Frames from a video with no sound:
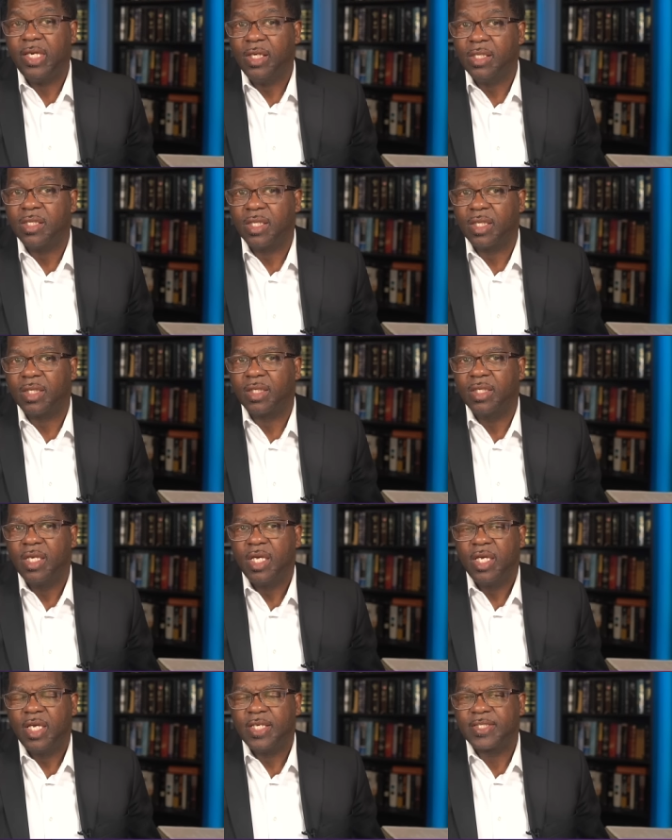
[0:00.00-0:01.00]

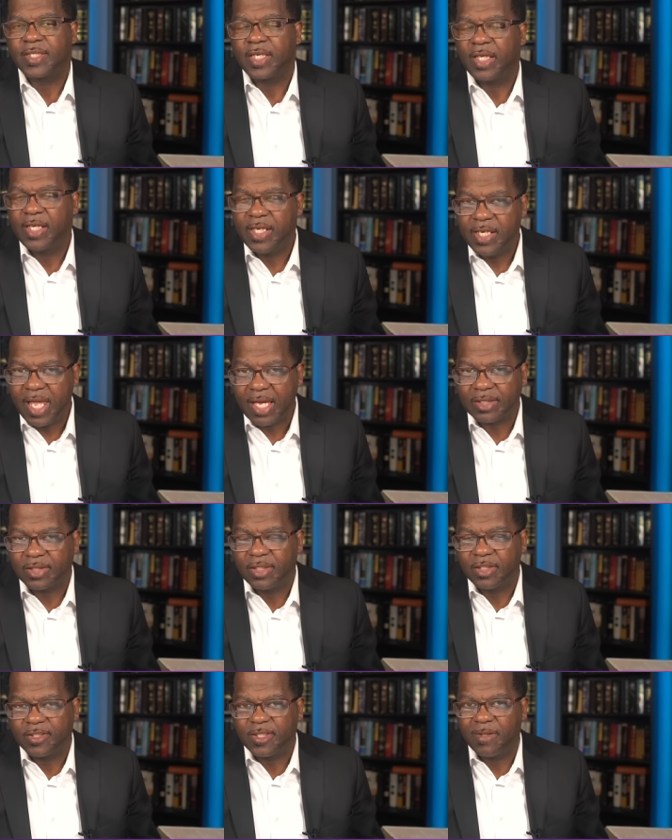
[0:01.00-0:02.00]
Healing is
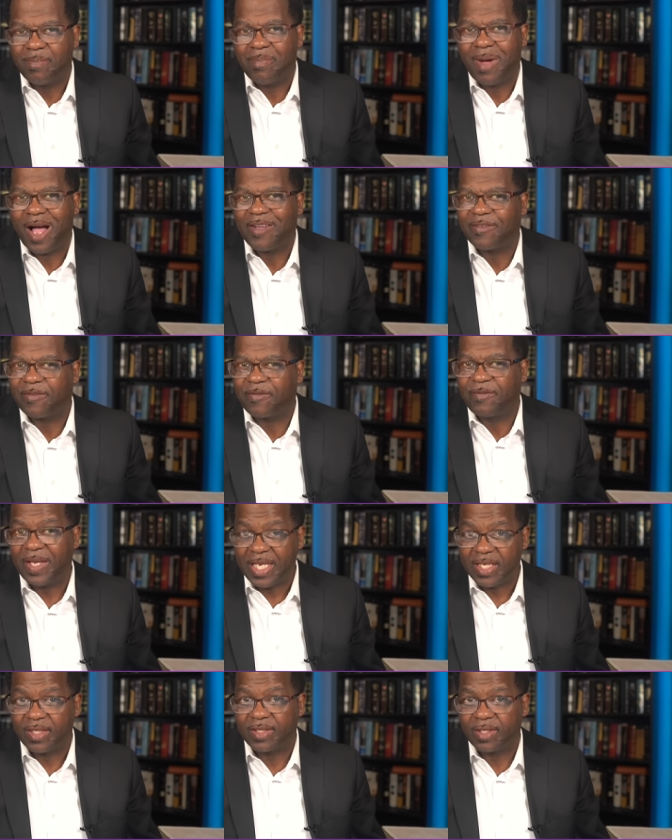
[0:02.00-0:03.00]
connected to my
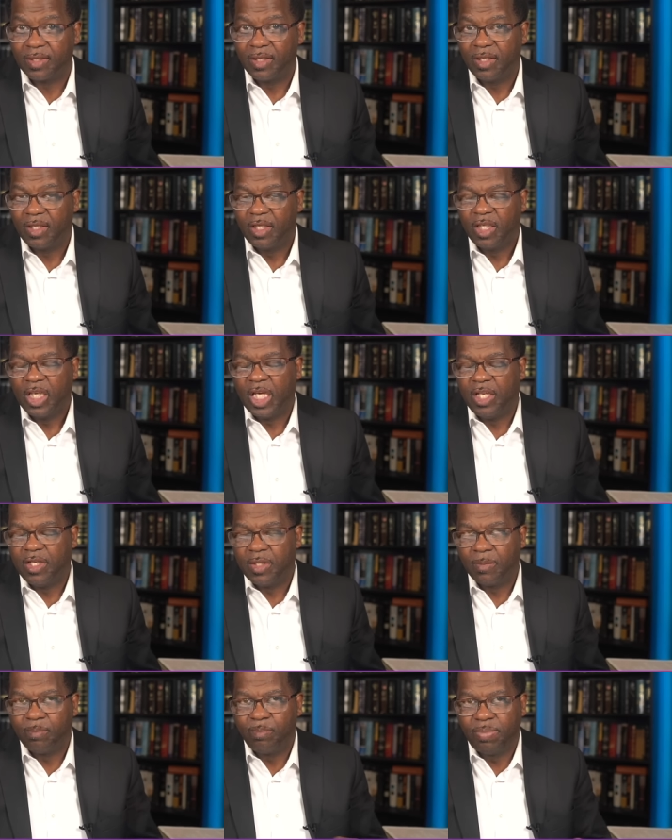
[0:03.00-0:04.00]
faith
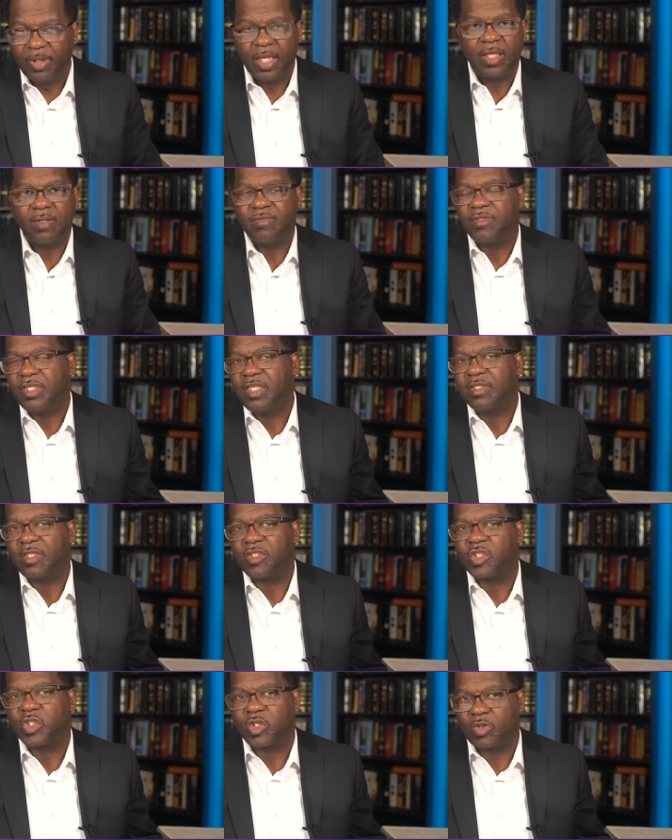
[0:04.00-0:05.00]
in the blood of
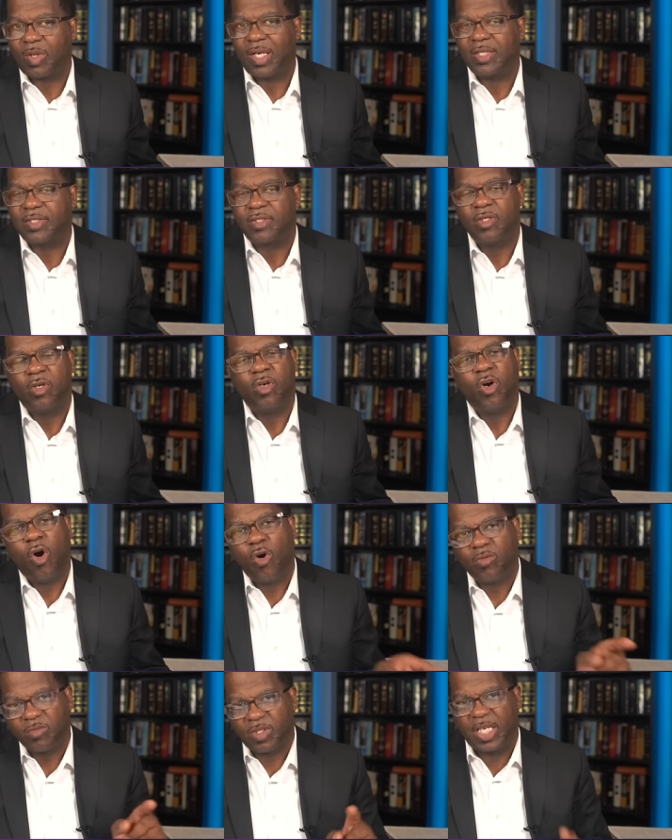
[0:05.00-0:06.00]
Jesus Christ
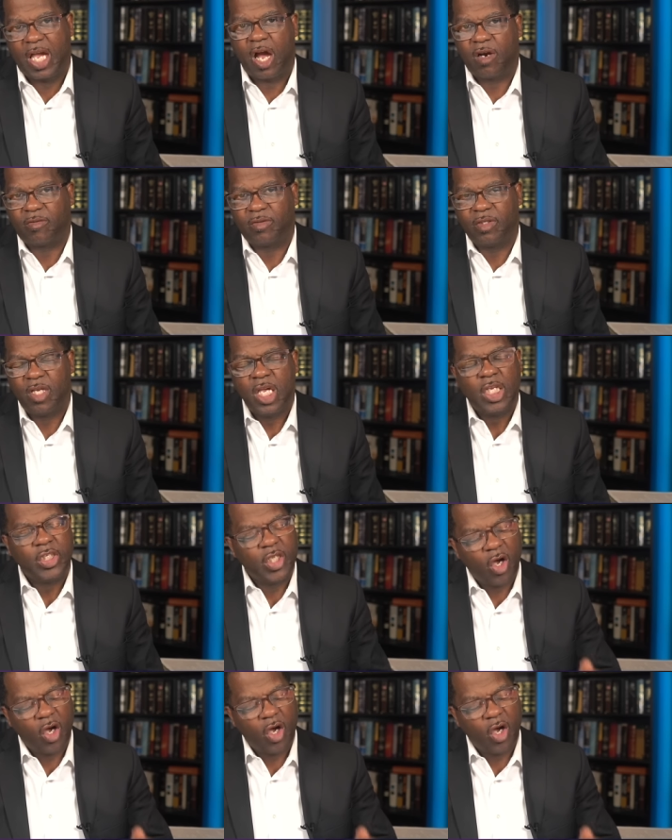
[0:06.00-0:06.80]
on Calvary.